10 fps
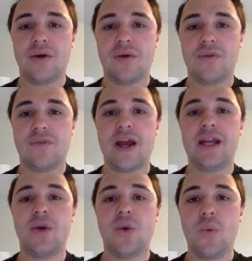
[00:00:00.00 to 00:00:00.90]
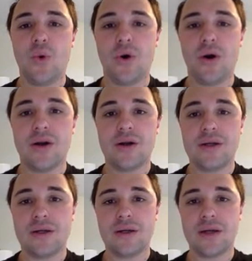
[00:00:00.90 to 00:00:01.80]
fight in a war
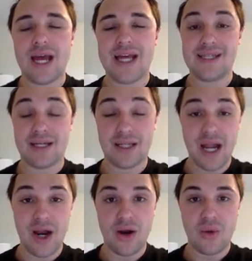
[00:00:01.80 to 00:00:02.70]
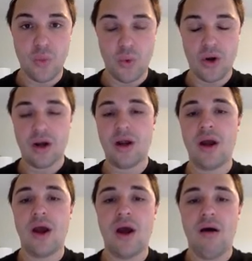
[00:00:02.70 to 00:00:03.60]
and declare war
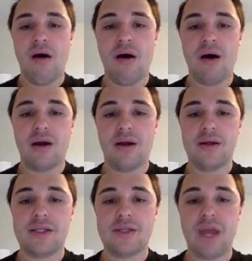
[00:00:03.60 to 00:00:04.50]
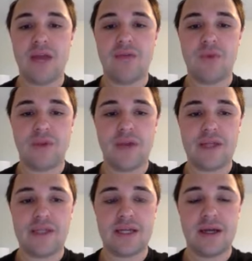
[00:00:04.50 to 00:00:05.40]
on Spain for what they
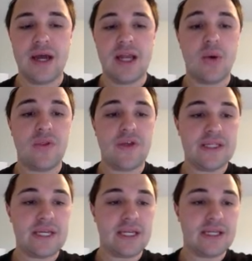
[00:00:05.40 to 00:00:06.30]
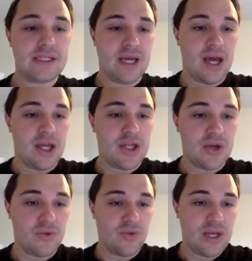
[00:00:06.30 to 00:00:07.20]
did. Now, what they did is you
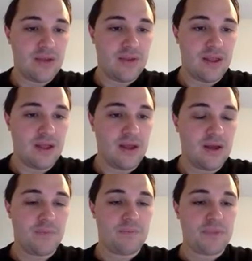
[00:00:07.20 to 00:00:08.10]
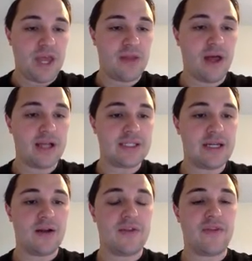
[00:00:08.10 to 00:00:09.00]
could read the headlines
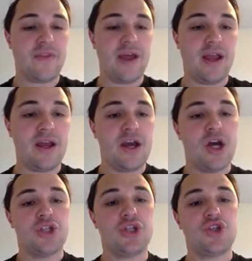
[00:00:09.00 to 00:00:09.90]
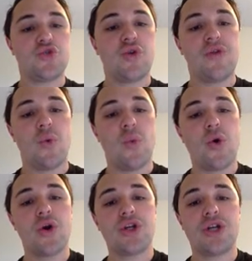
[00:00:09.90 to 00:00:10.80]
here that they destroyed the
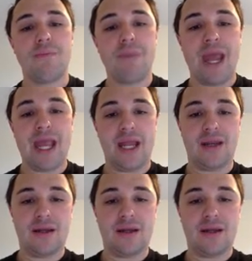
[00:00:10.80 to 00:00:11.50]
warship Maine,